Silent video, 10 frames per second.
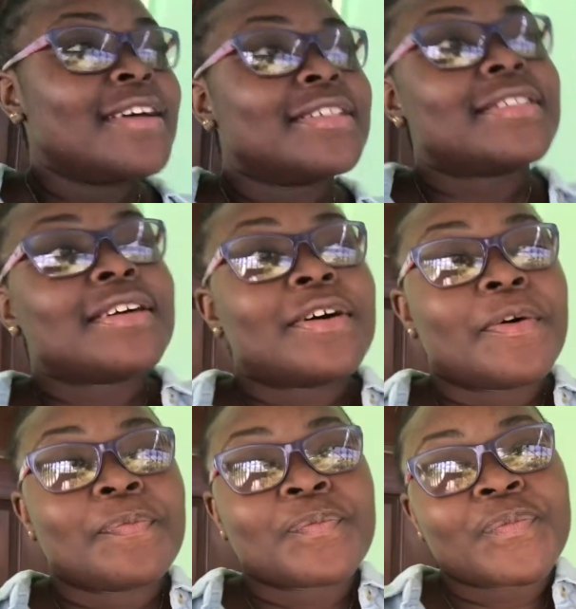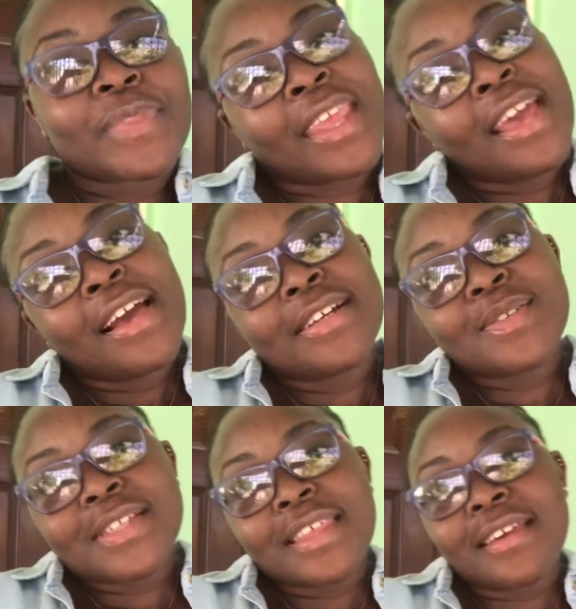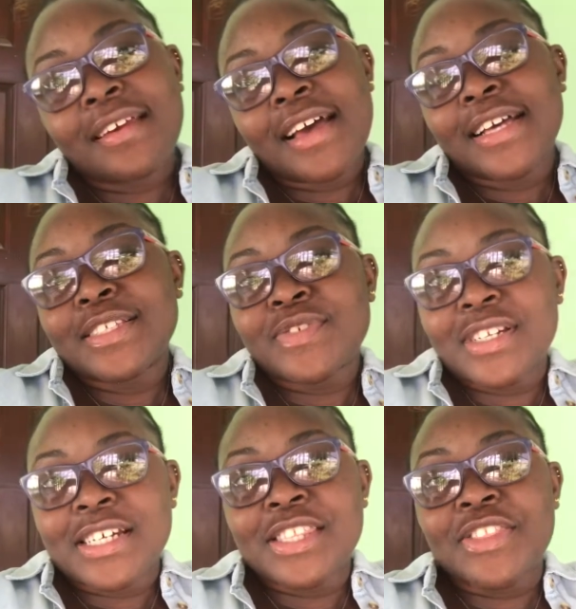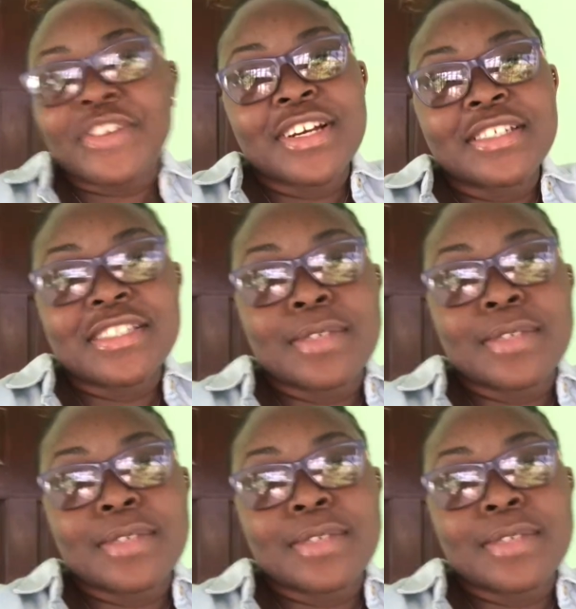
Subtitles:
So I just want to thank you guys for that 300